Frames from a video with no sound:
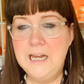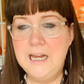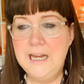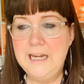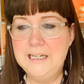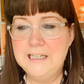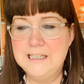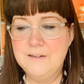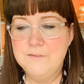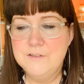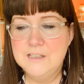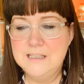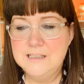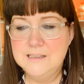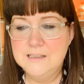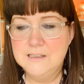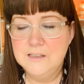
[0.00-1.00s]
it gives
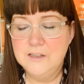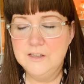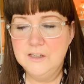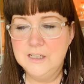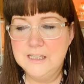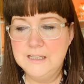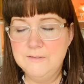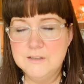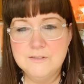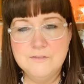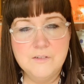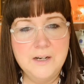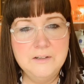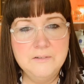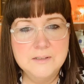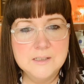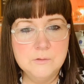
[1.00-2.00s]
this, that gives the
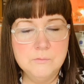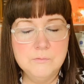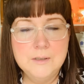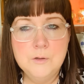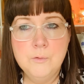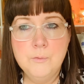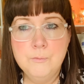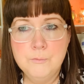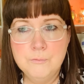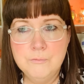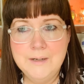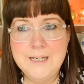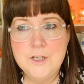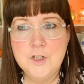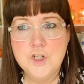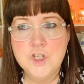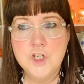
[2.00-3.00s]
fragrance a real
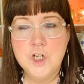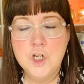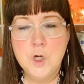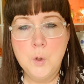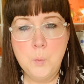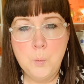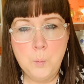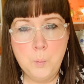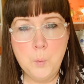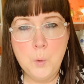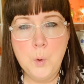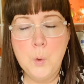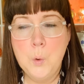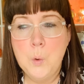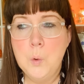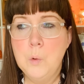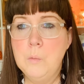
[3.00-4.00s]
rich,
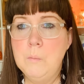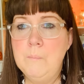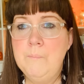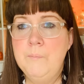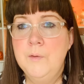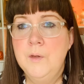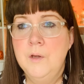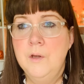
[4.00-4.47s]
warm,